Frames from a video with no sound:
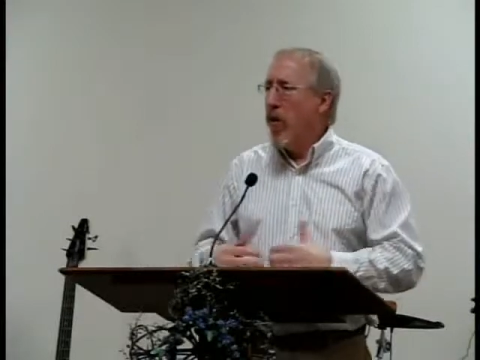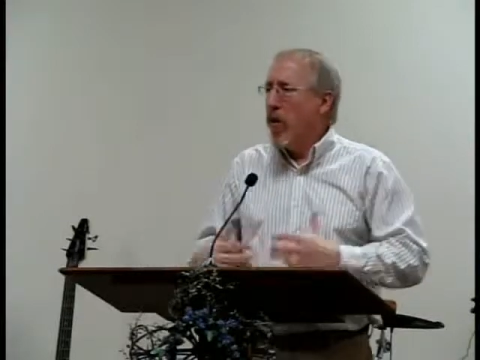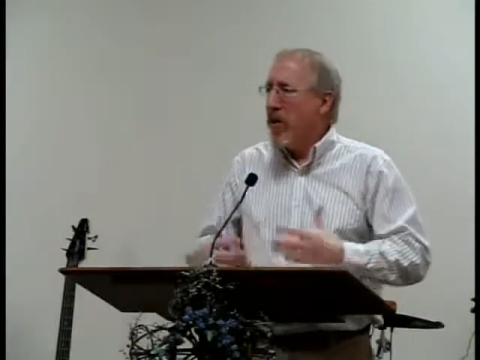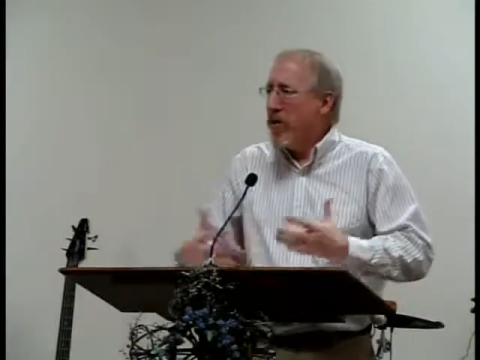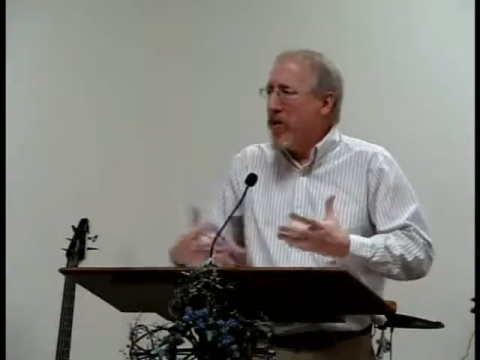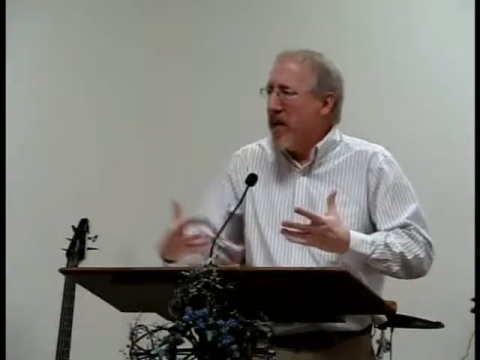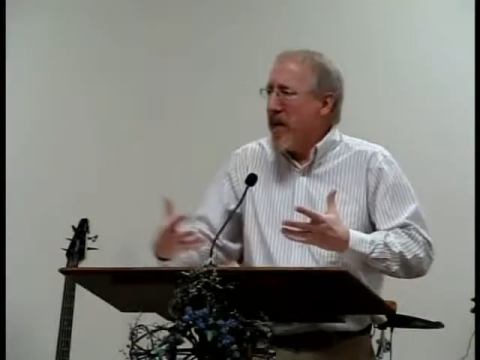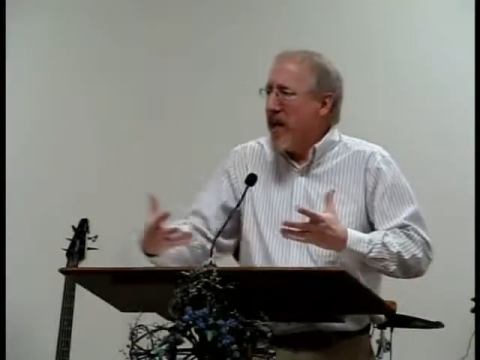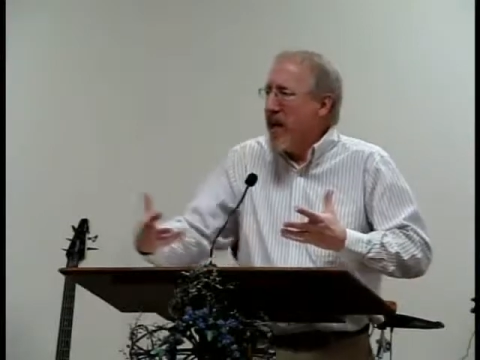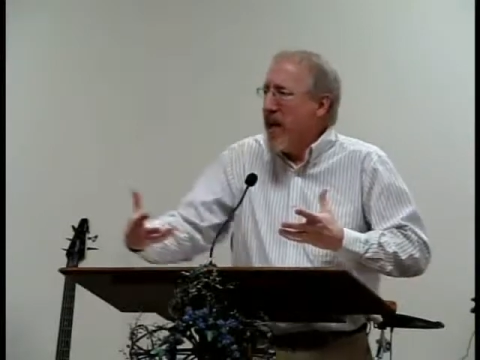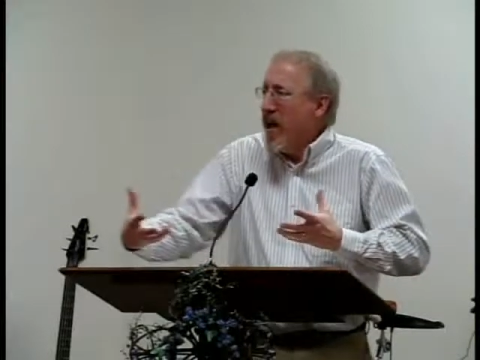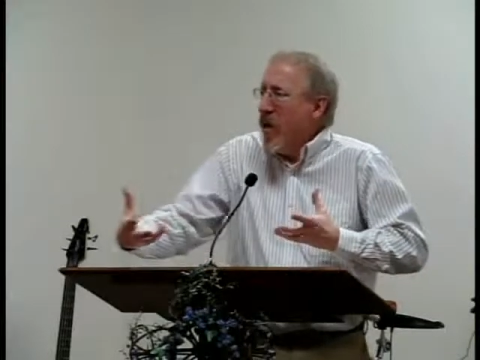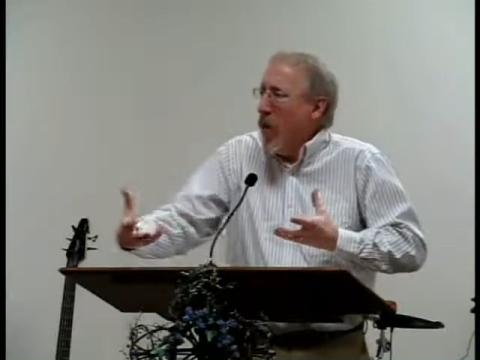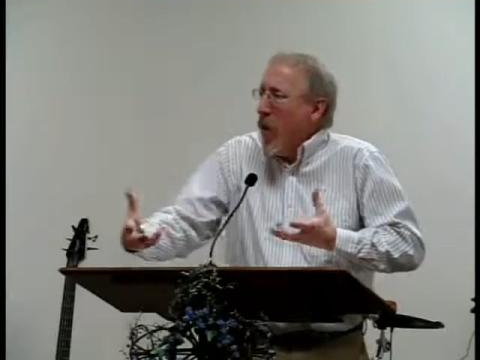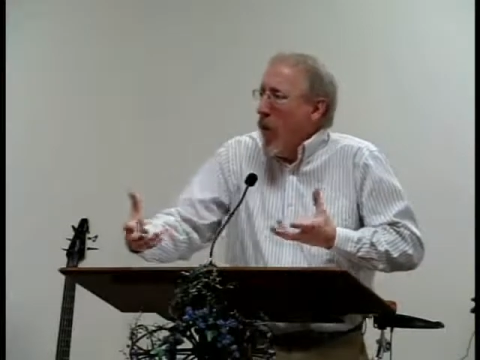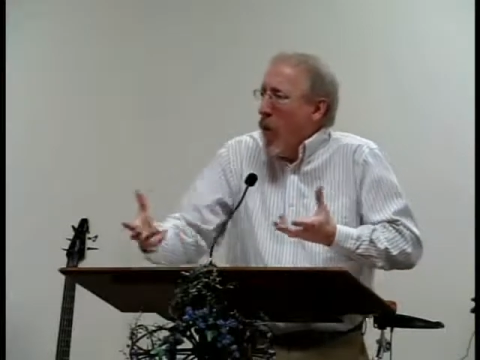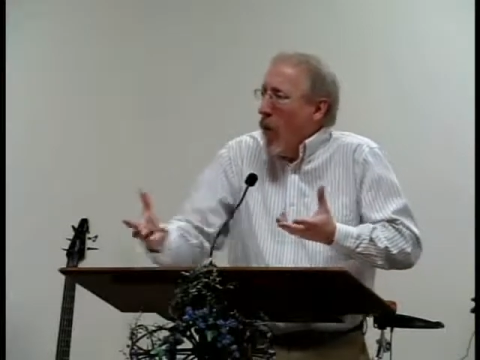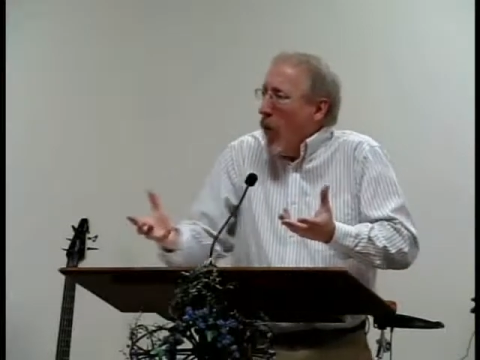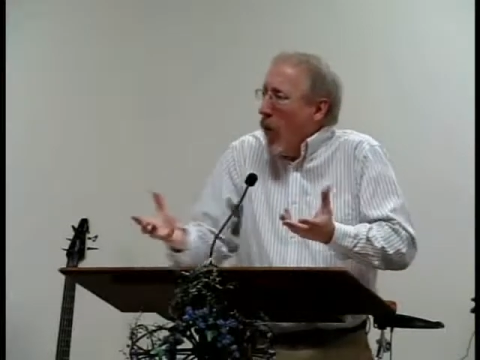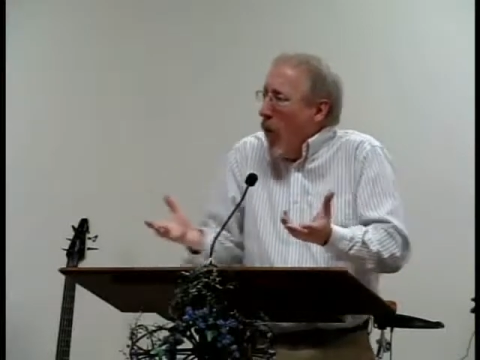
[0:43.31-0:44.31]
We'll see
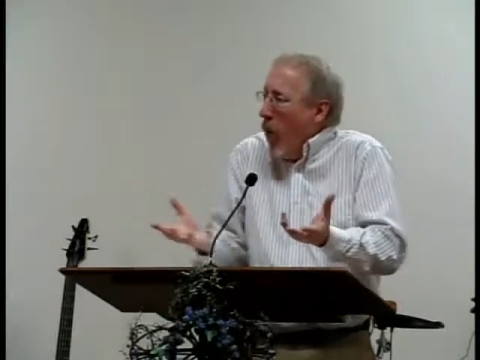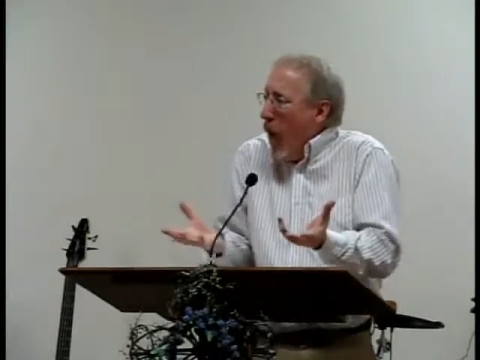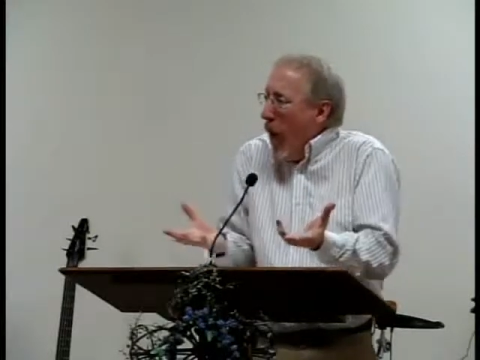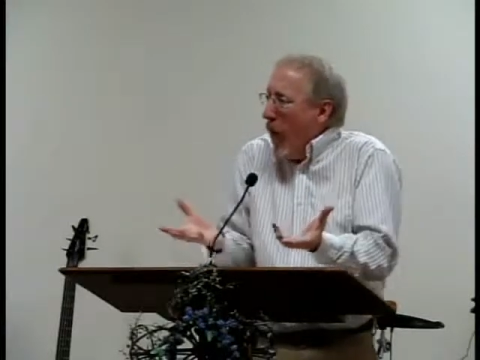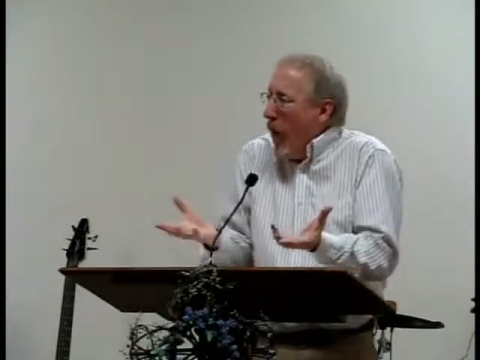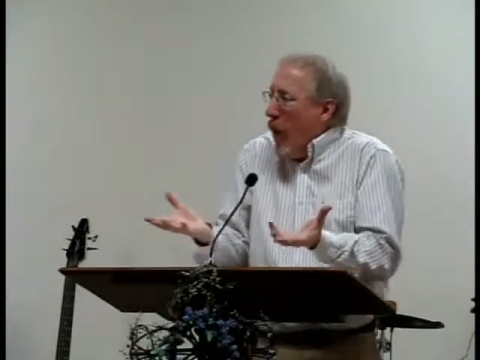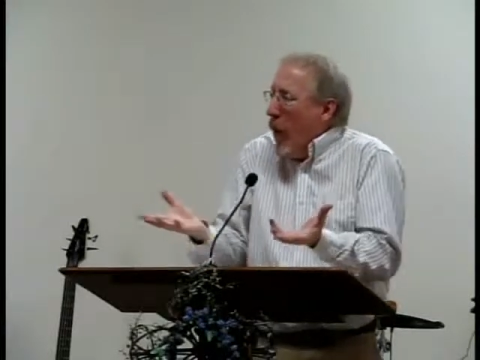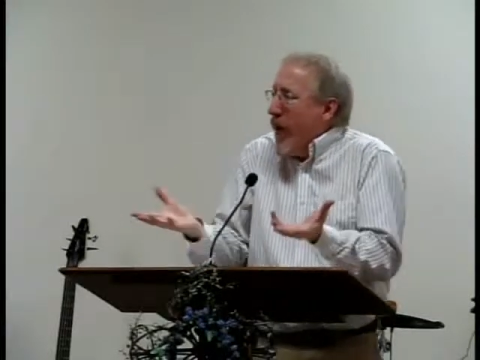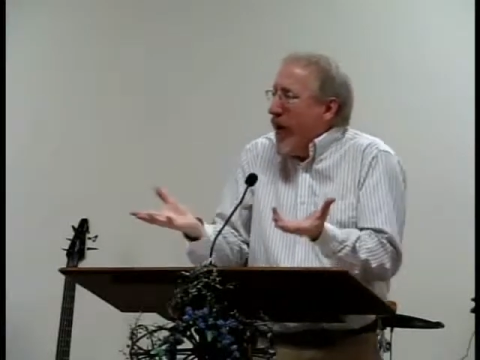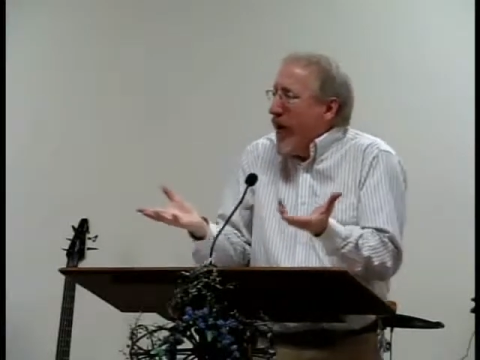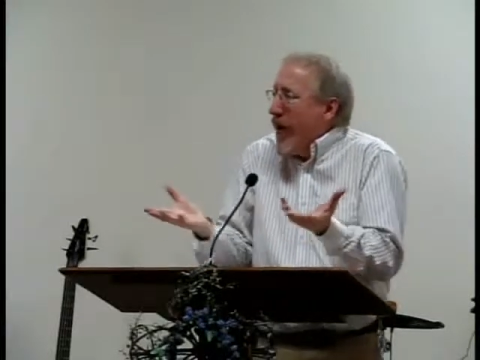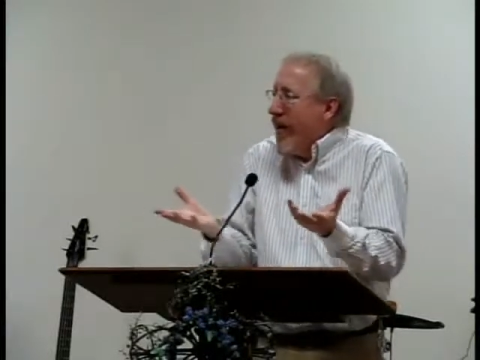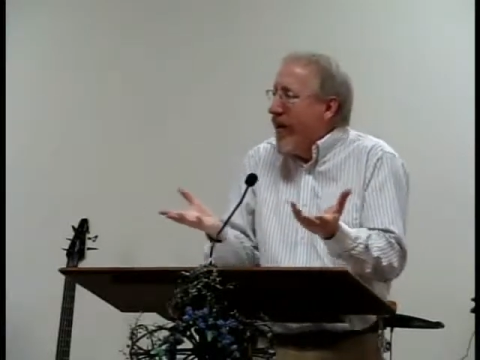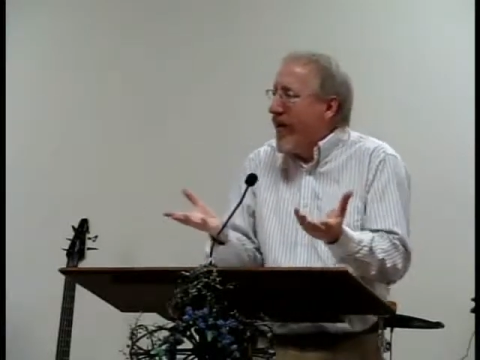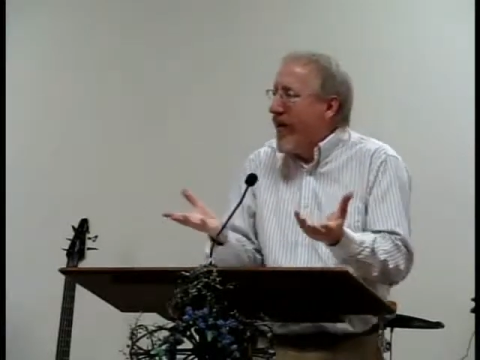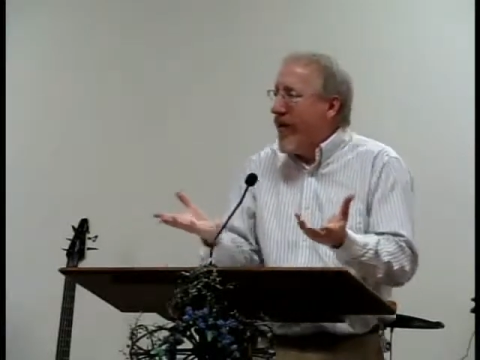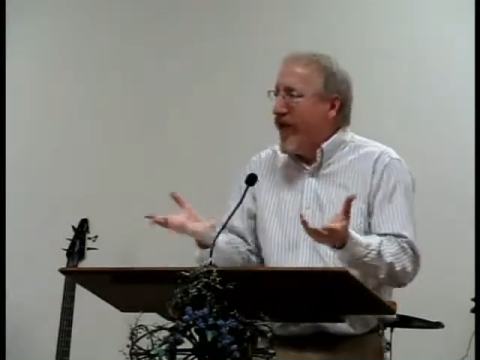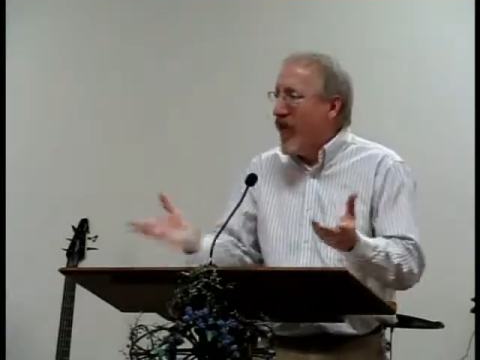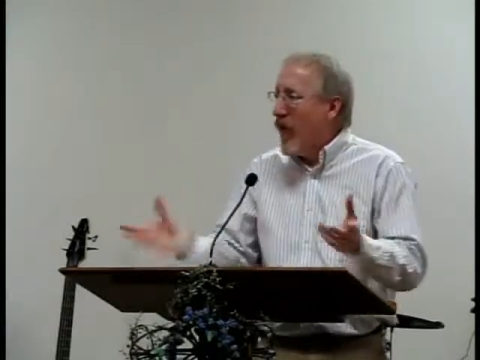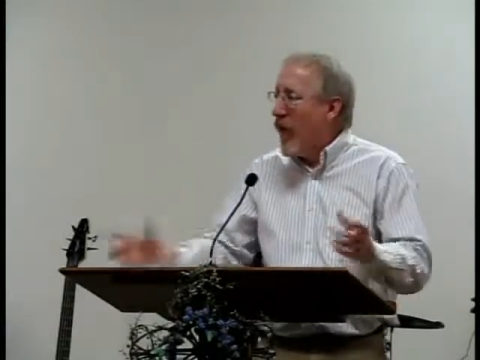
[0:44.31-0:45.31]
what we
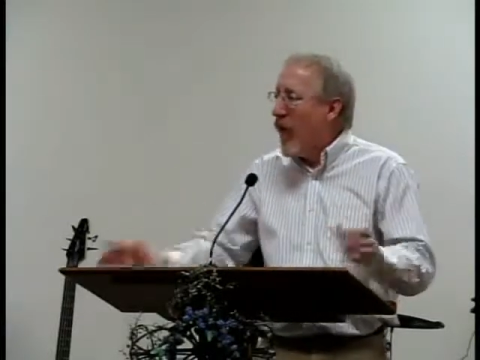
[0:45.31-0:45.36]
can